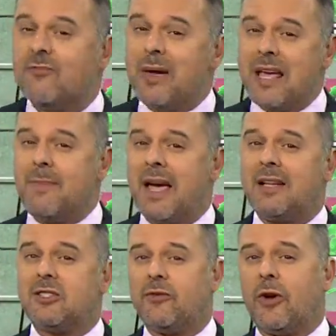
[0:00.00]
maybe a
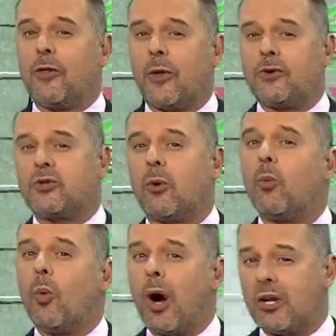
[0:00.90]
severe
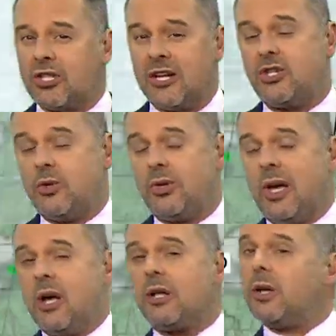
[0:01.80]
thunderstorm watch issued
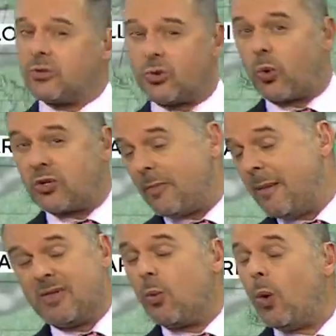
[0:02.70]
closer towards
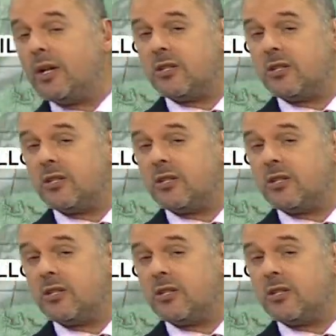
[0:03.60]
maybe the 1